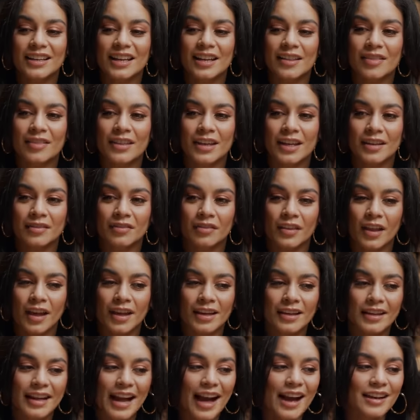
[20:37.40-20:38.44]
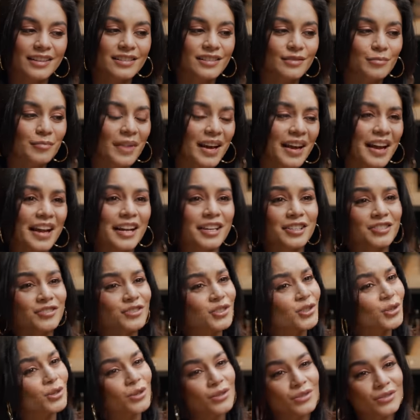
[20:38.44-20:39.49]
and then like ask my
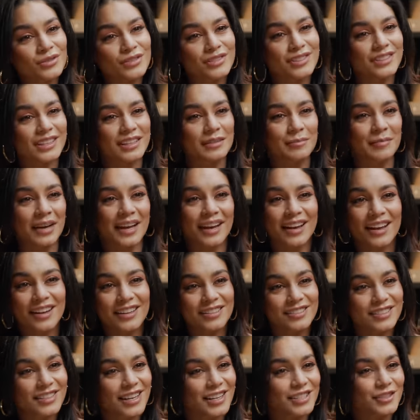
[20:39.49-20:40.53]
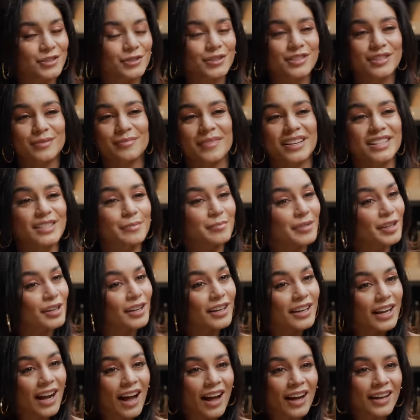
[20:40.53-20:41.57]
angels and my ancestors and my
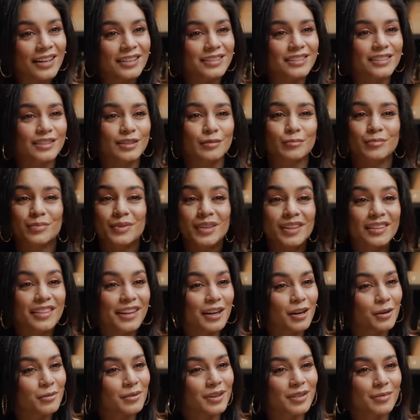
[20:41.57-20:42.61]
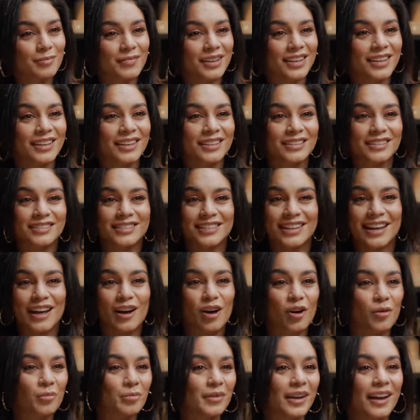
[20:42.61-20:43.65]
spirit guides to be there with me and to
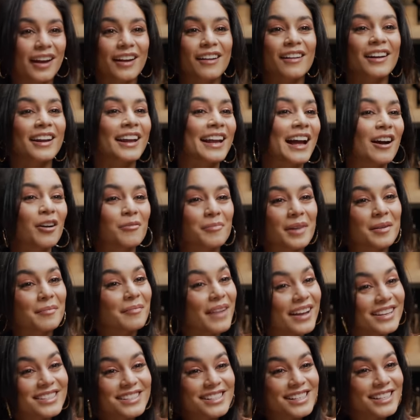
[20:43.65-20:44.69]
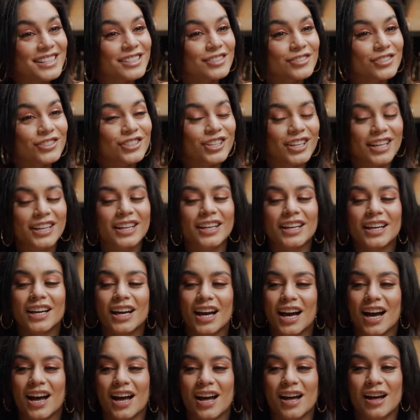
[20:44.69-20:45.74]
help carry out my message.
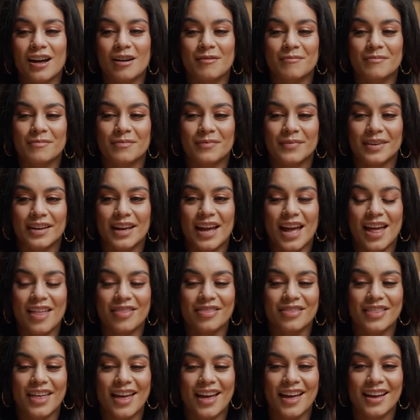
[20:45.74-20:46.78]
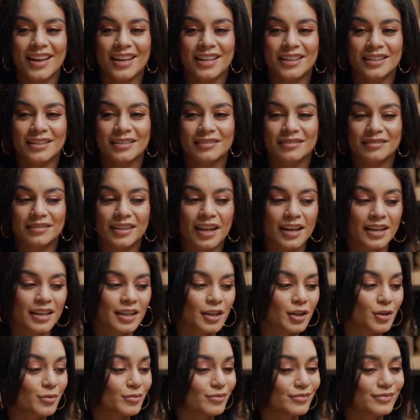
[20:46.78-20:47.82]
And then
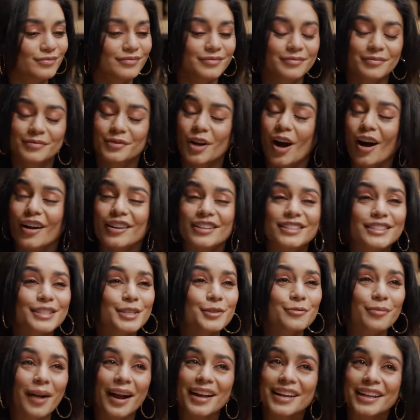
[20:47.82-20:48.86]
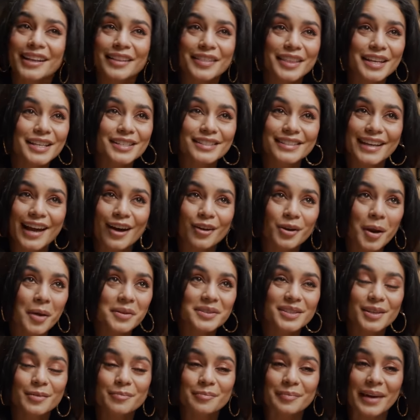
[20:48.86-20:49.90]
like honestly writing things down on
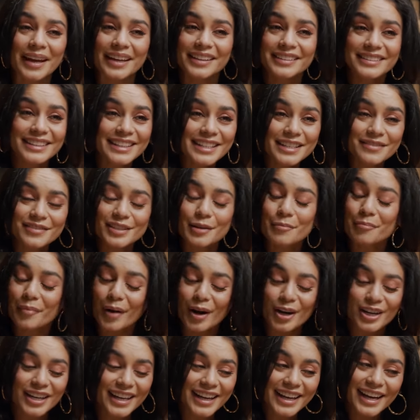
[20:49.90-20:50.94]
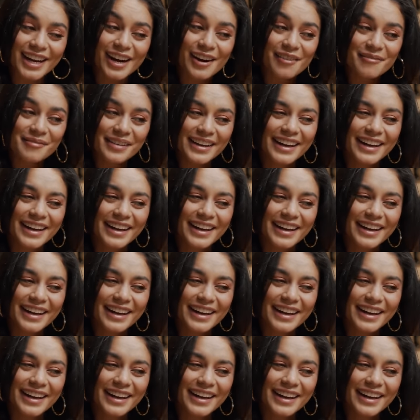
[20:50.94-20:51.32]
some bay leaves and burning them